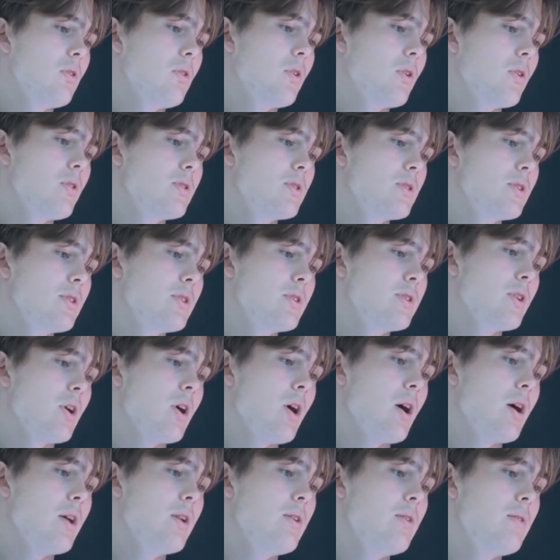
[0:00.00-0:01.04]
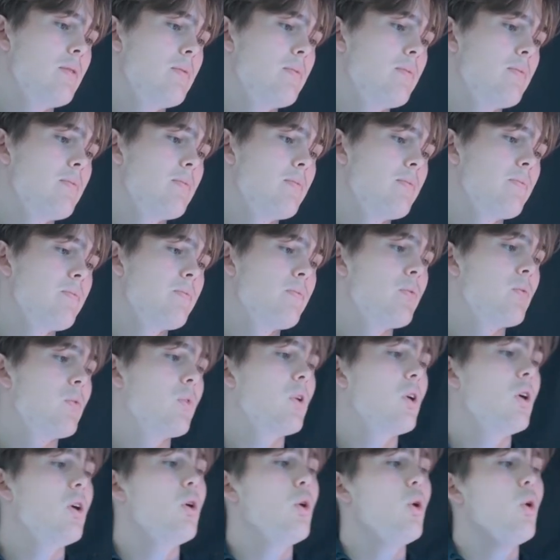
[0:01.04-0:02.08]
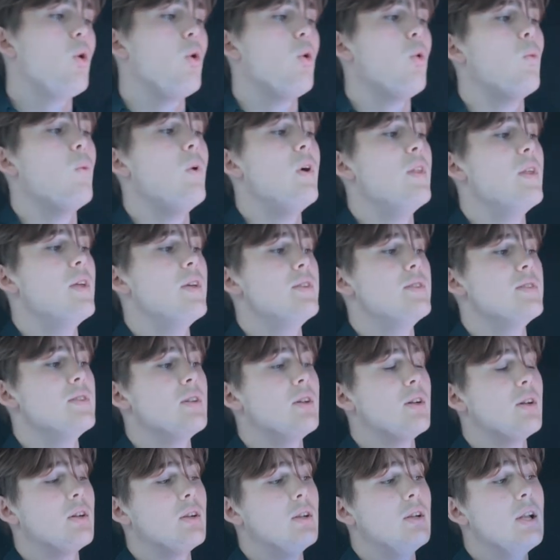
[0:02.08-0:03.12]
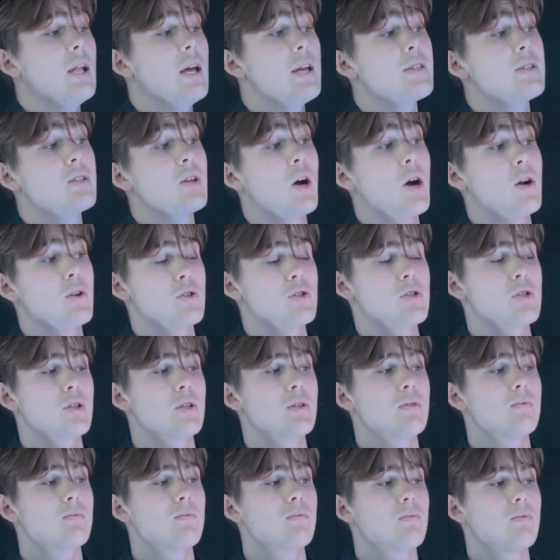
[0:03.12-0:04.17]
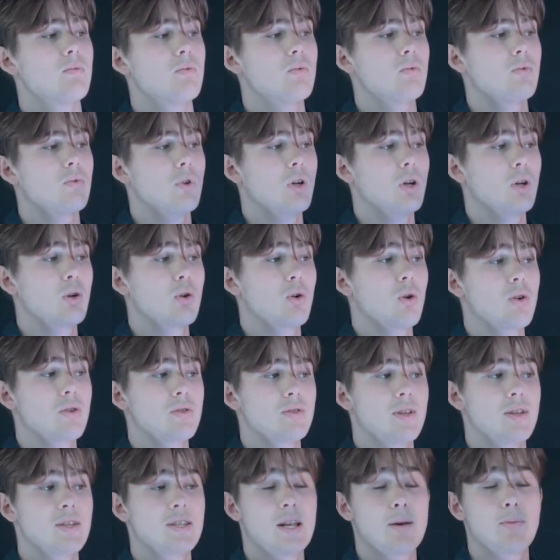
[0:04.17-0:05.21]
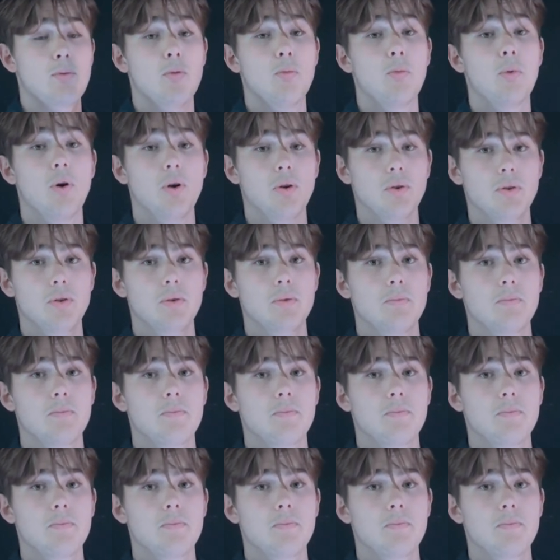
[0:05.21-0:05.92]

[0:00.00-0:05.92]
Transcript: goes to the side where there's less hydrogen across that double bond.